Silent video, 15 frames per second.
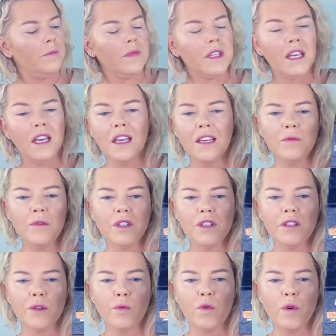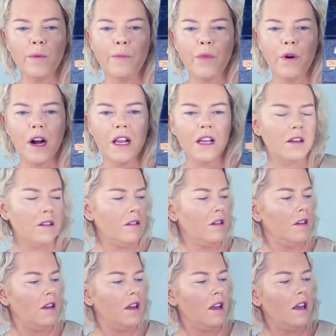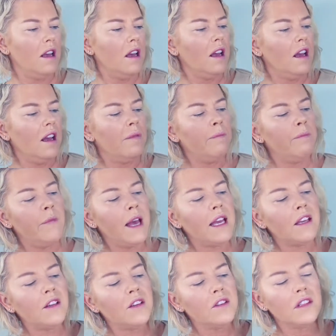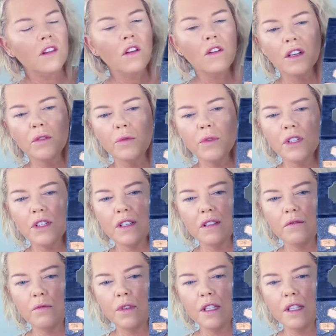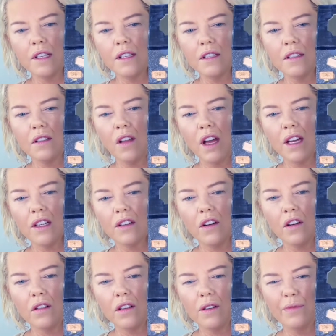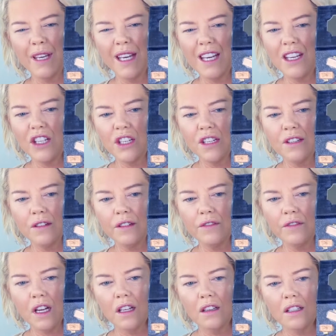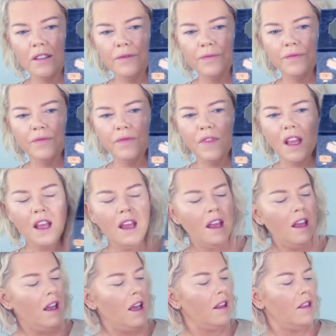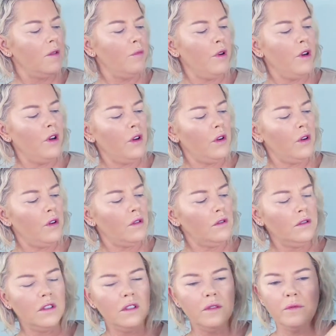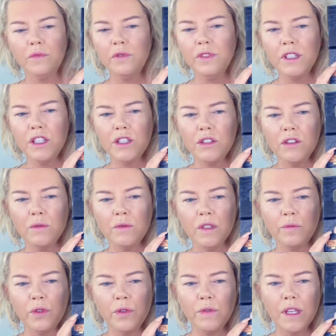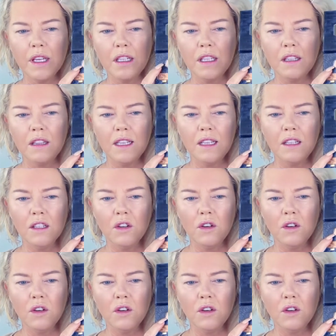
Key, which is a warm brown, I may use Locket, which is a really slight peachy sort of colour, and the Pearl, I'm pretty sure I'm going to put that in the inner